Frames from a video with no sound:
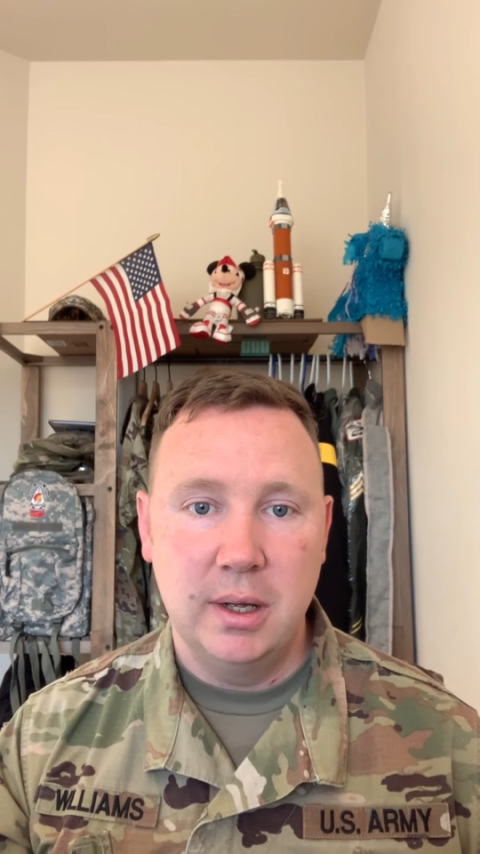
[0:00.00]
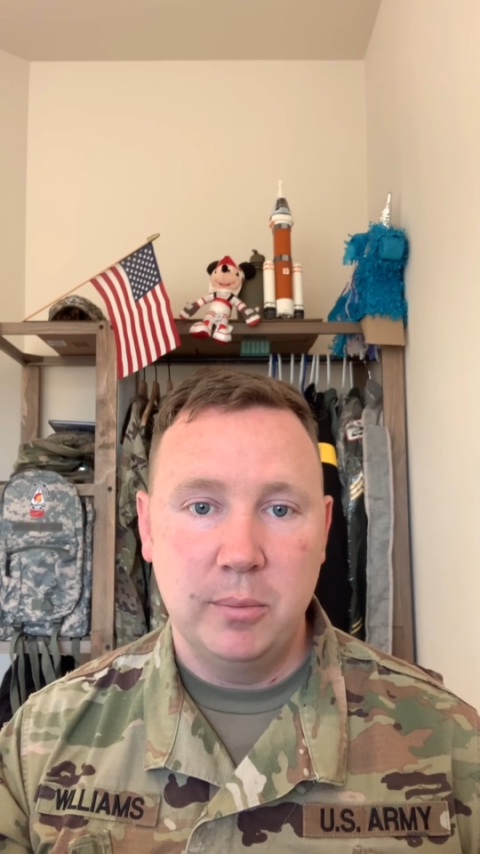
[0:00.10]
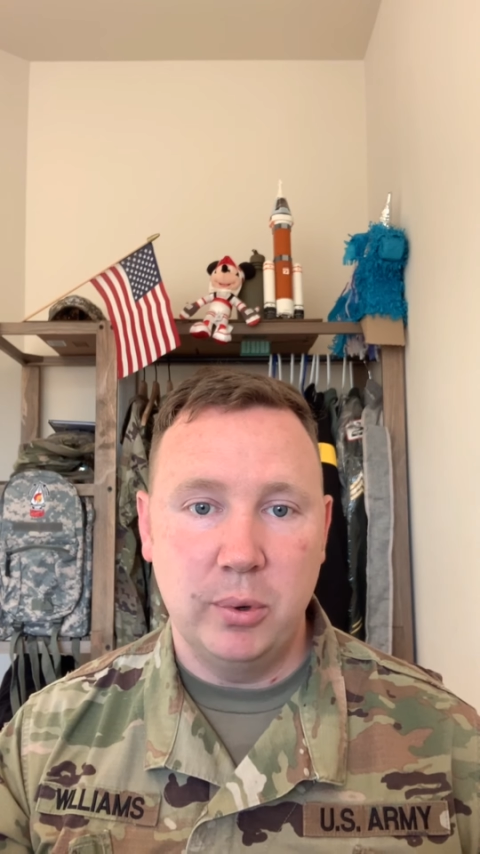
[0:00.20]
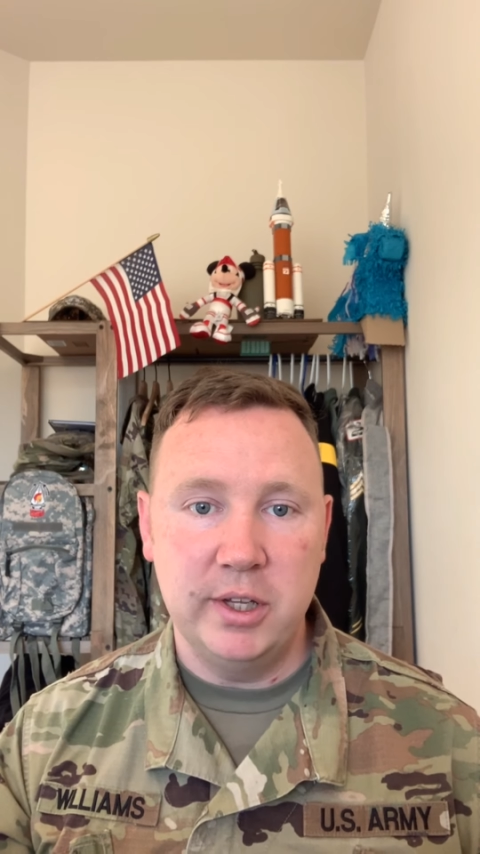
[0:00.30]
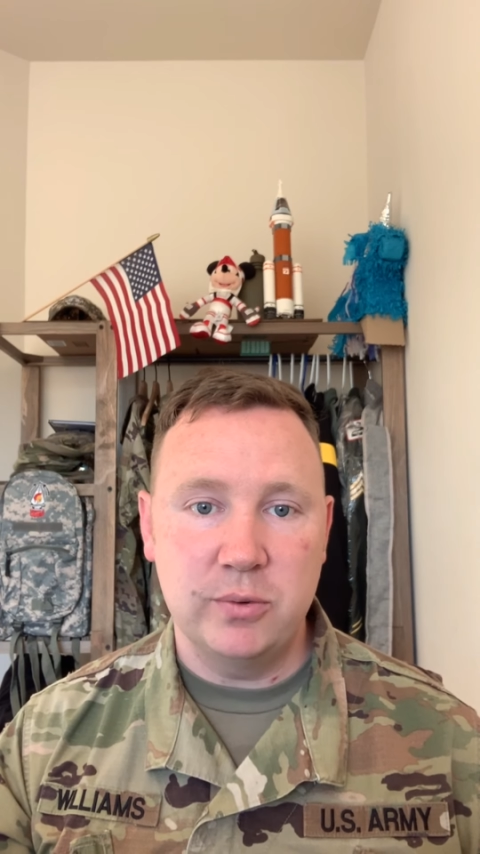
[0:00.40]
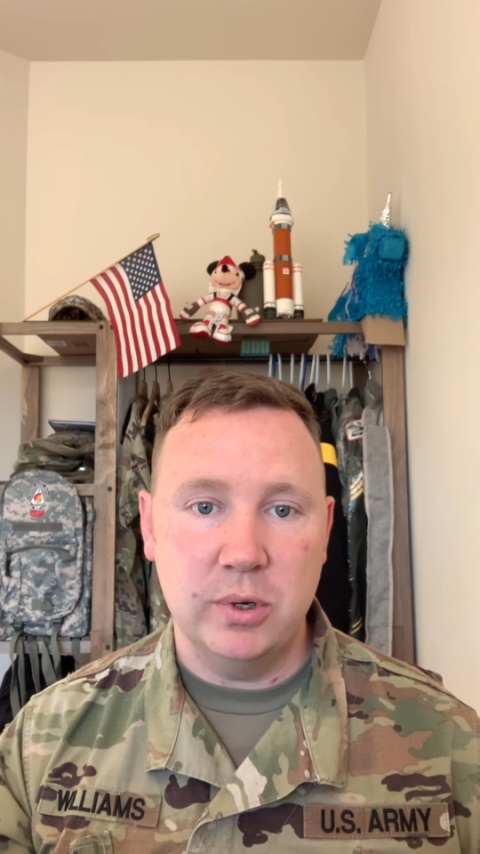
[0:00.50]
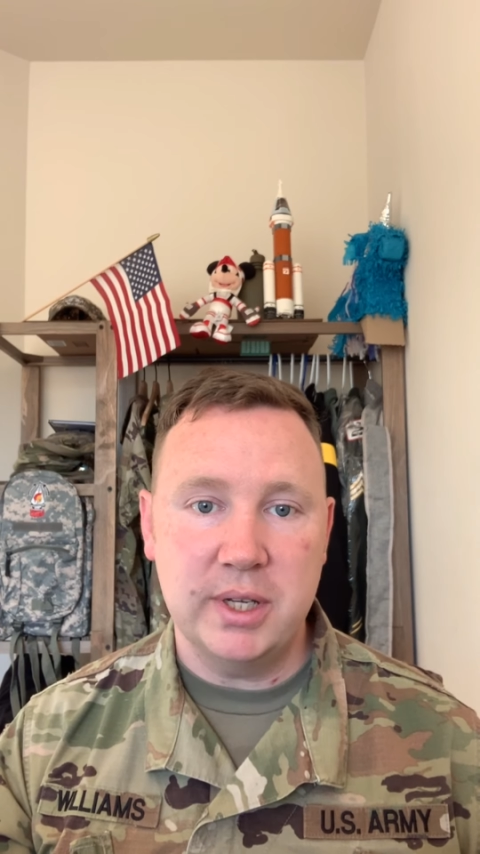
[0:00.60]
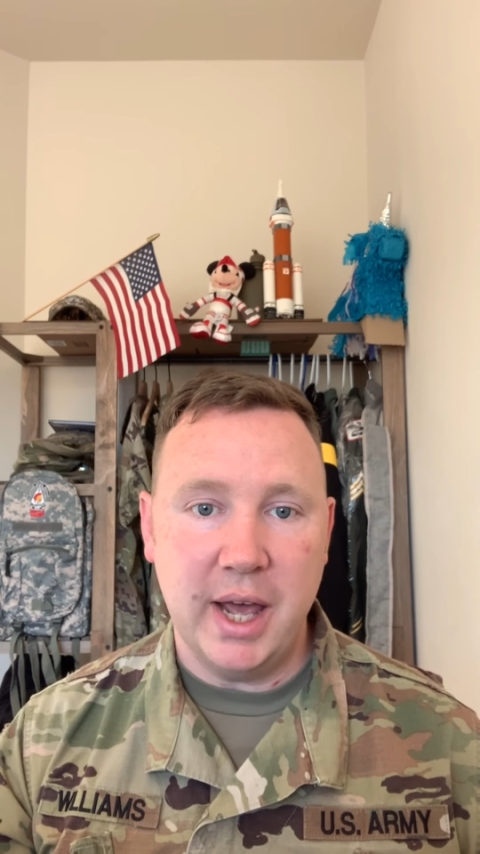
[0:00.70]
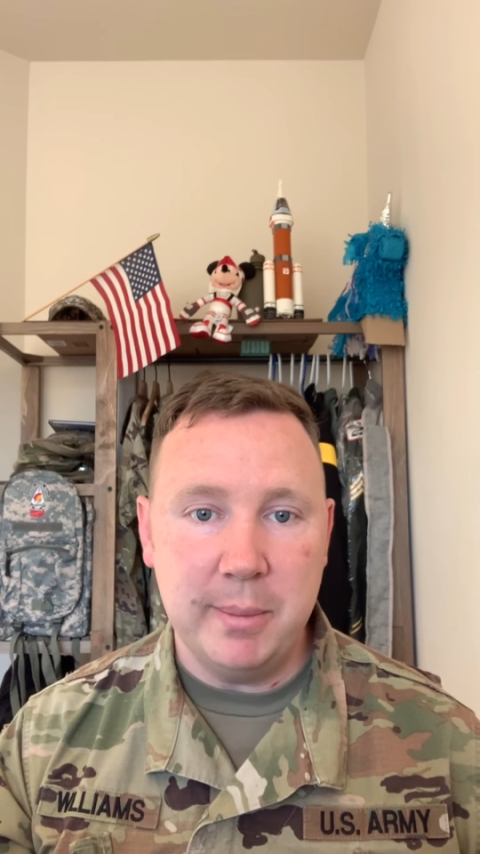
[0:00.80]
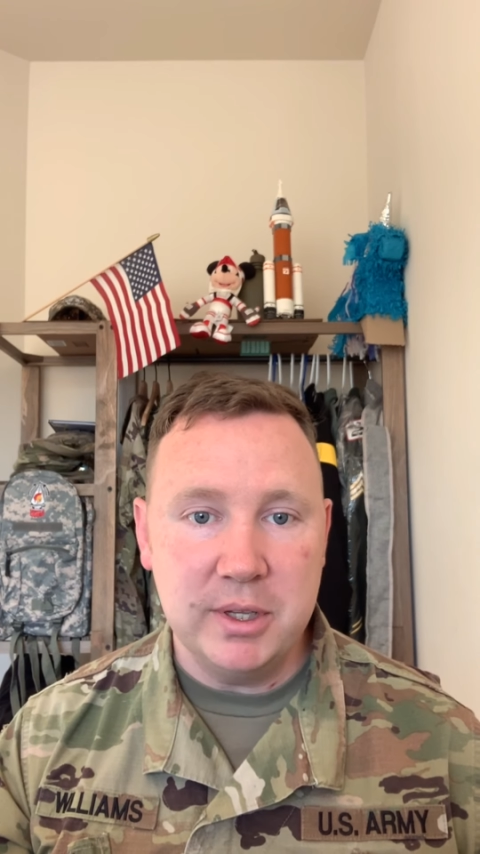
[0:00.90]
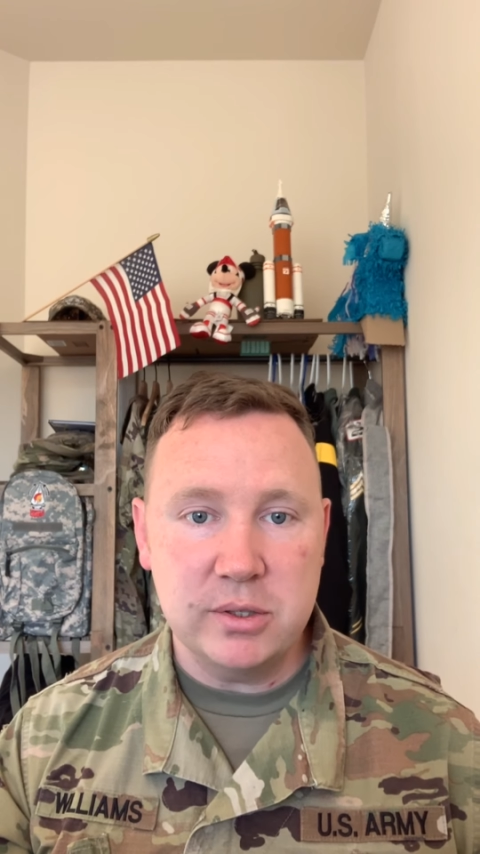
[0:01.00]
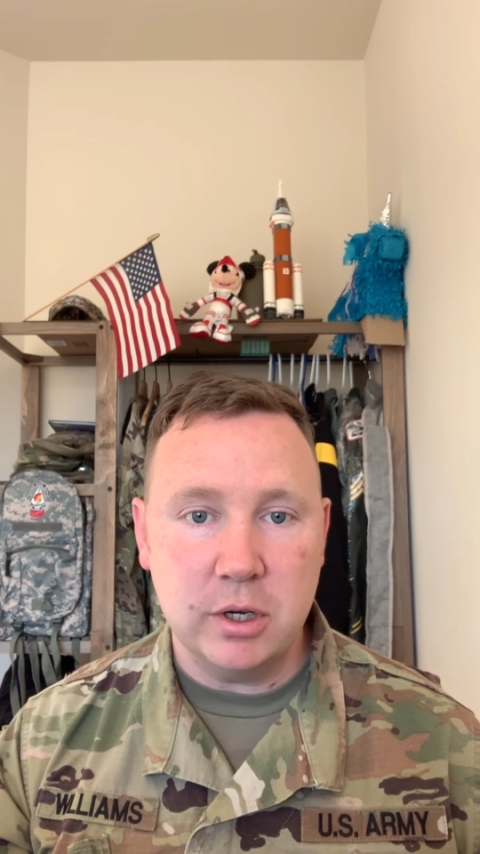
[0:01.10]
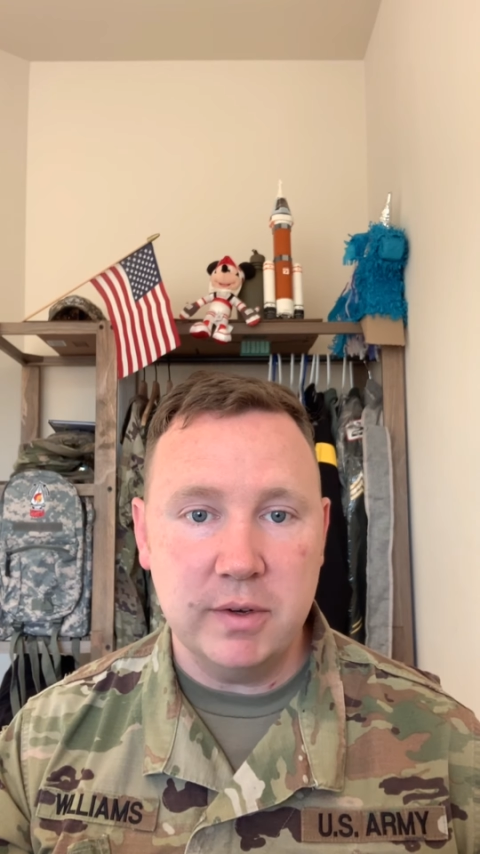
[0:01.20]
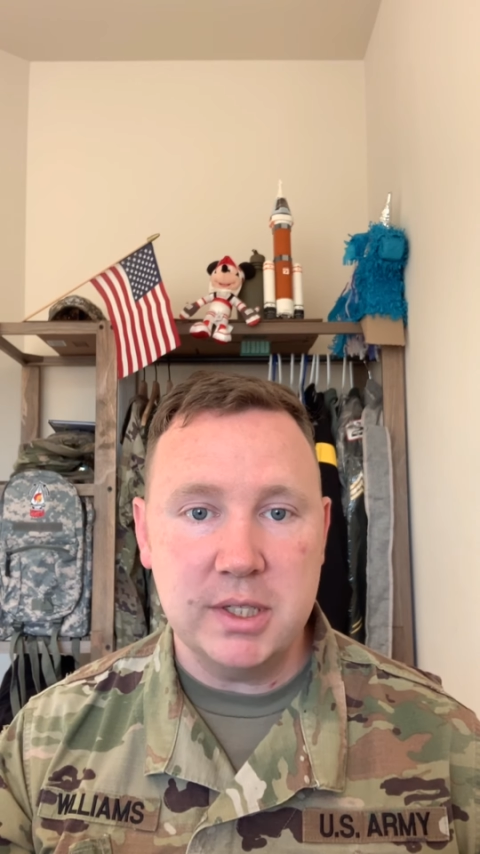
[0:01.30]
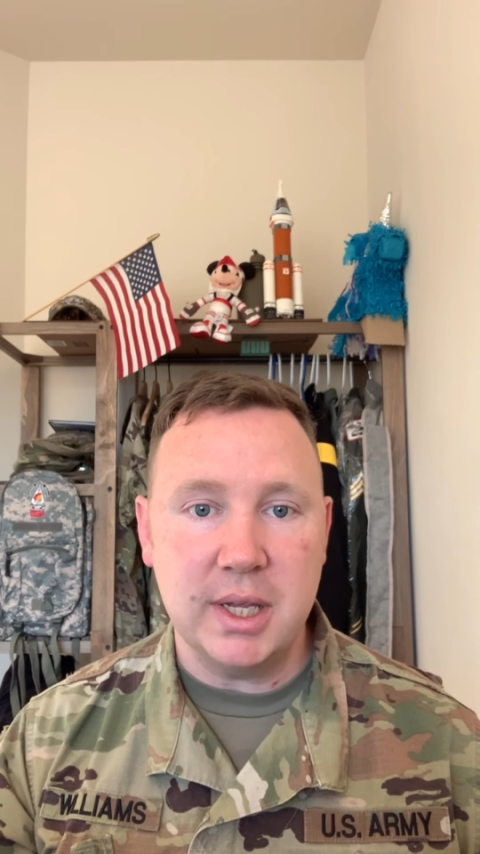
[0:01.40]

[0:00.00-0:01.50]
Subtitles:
points for time in service